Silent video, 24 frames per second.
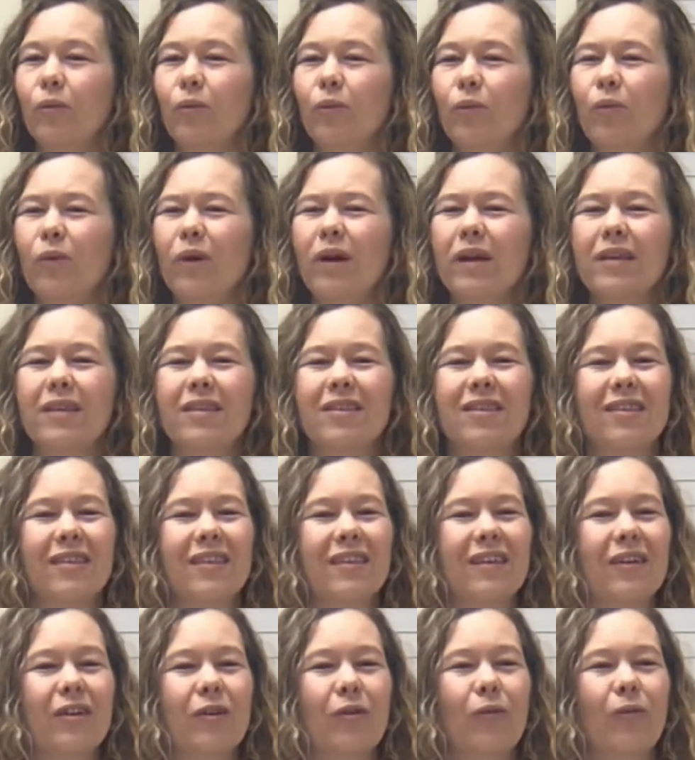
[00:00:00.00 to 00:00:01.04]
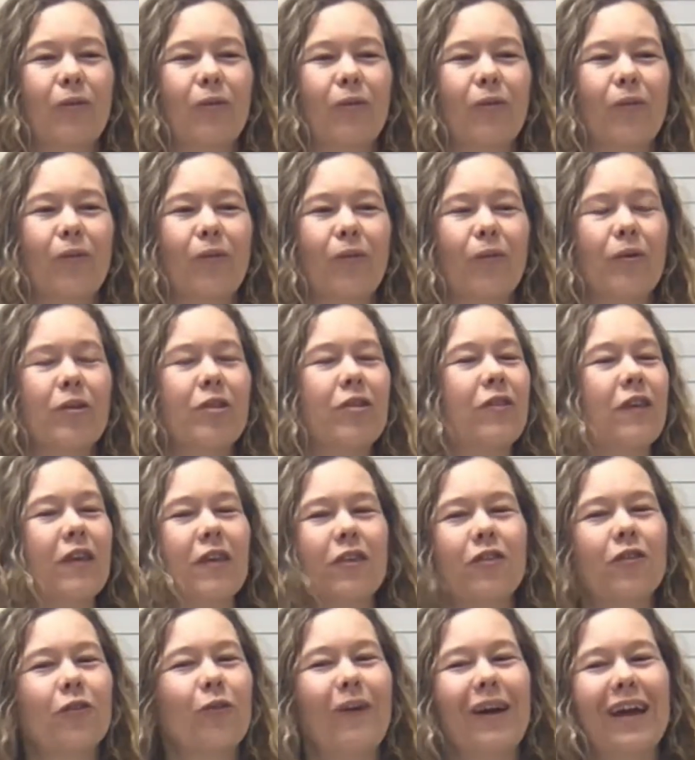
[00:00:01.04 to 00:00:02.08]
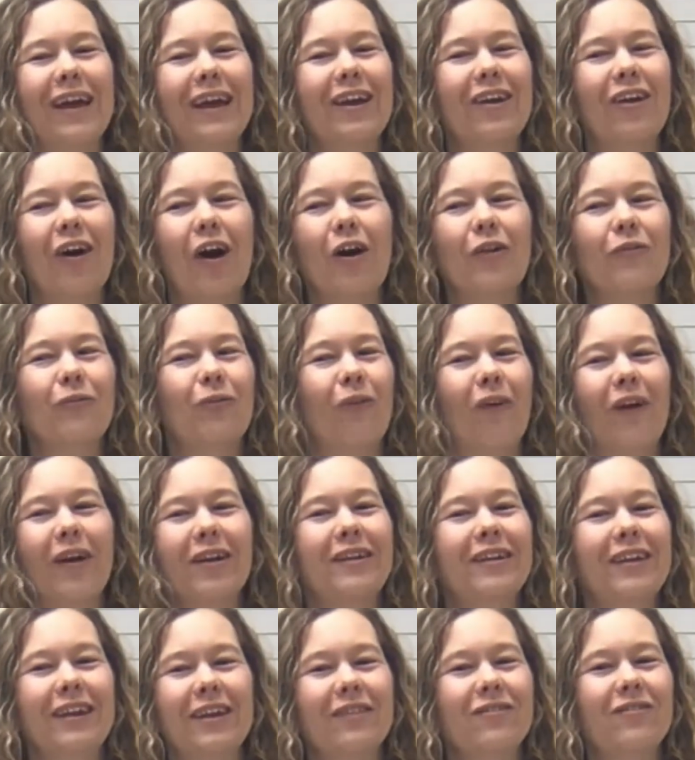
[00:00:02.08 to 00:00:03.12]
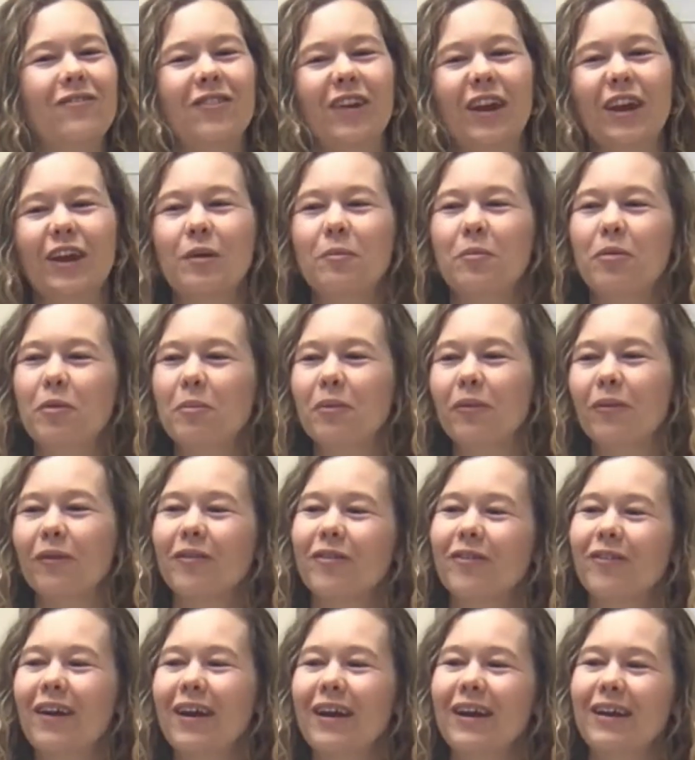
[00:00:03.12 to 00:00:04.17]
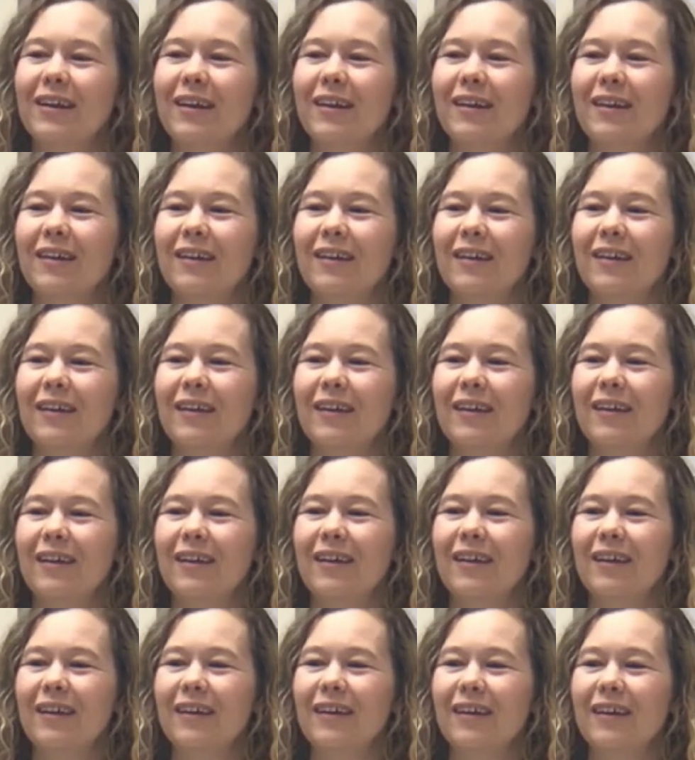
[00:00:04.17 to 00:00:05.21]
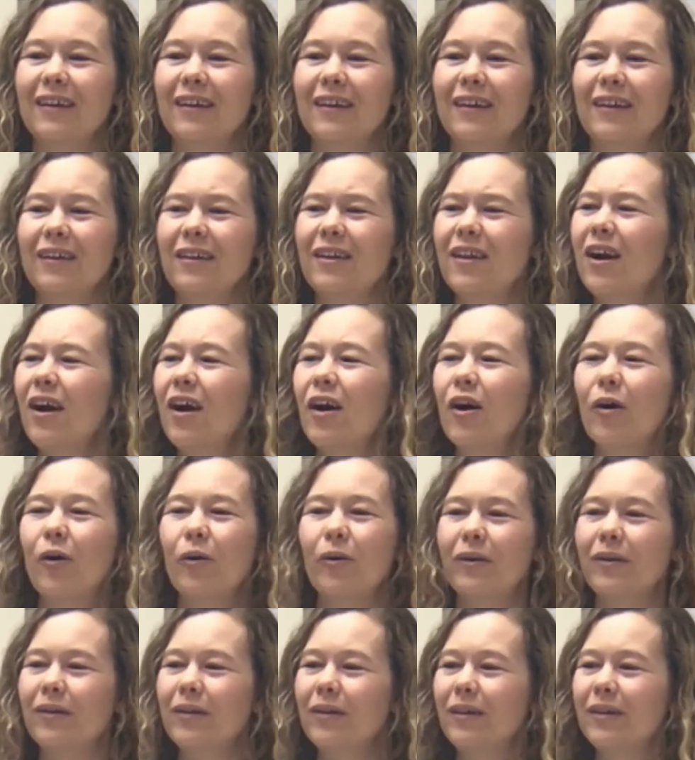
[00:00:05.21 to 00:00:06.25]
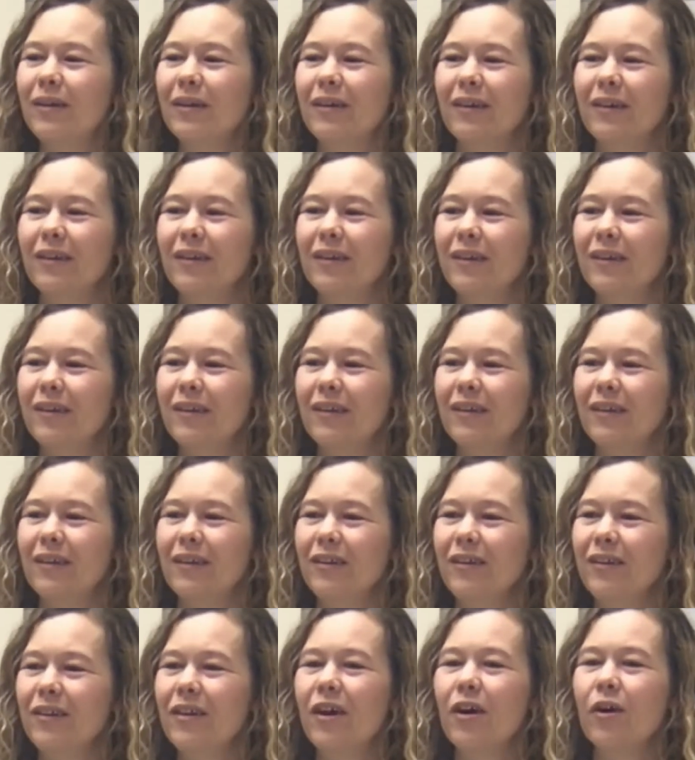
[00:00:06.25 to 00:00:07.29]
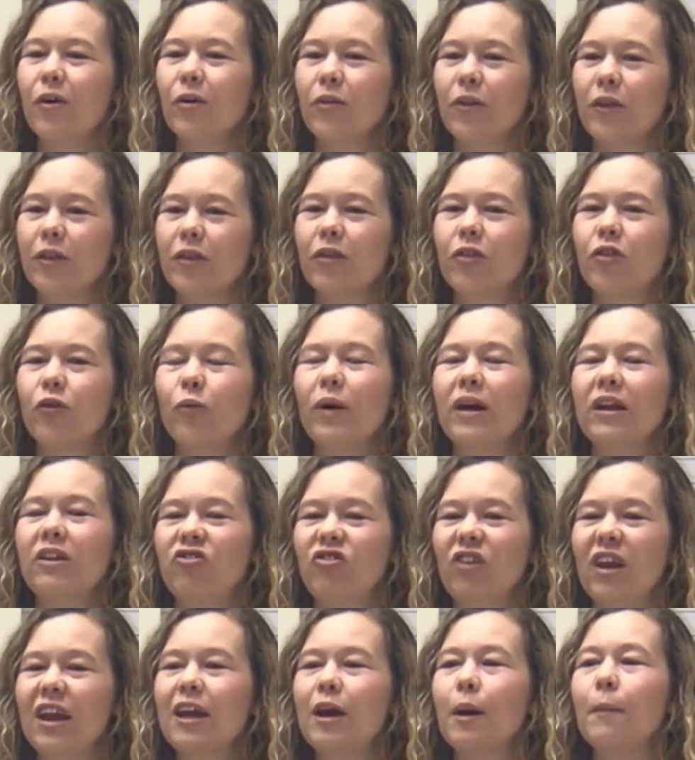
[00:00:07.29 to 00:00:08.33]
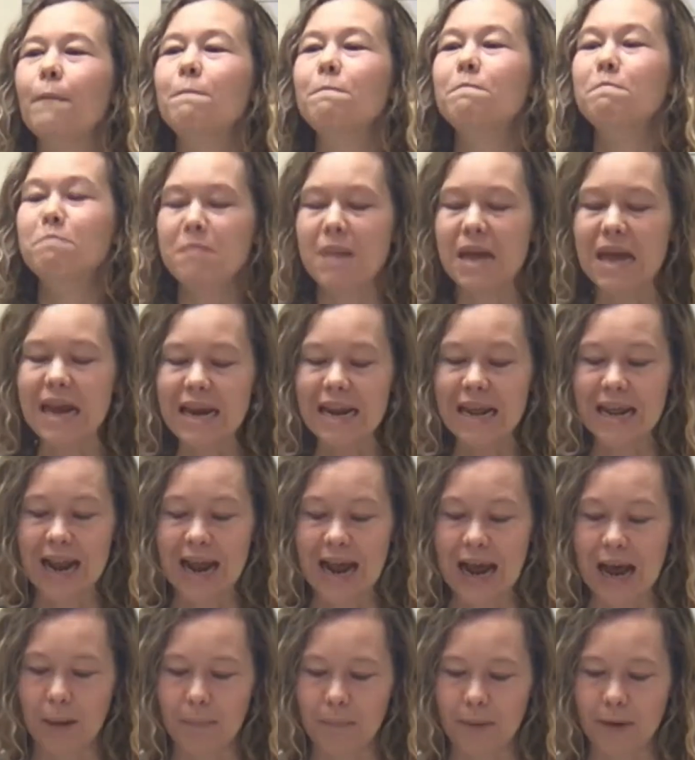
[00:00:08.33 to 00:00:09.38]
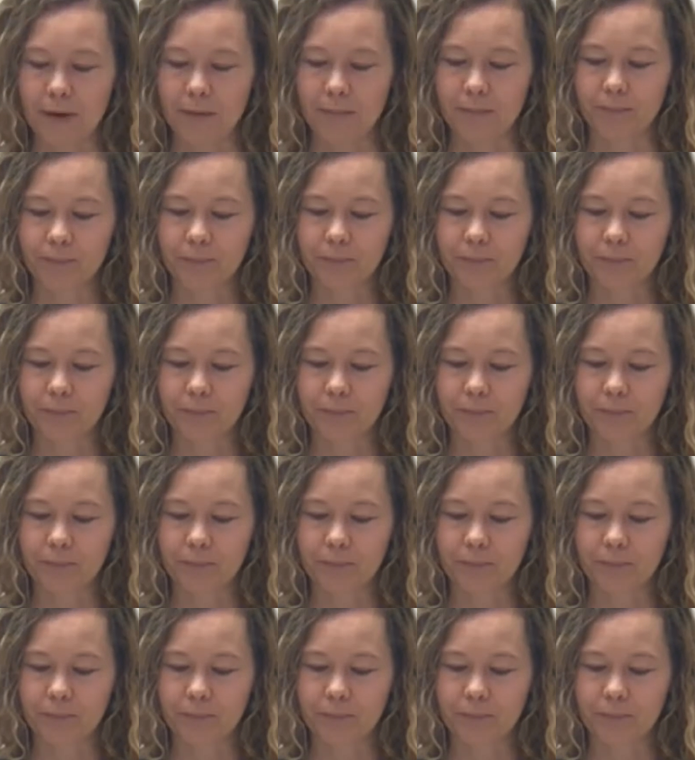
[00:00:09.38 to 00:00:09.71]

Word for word: Was was this the way God wanted to give Jacob the birthright? No. No, this is the way Jacob made it happen.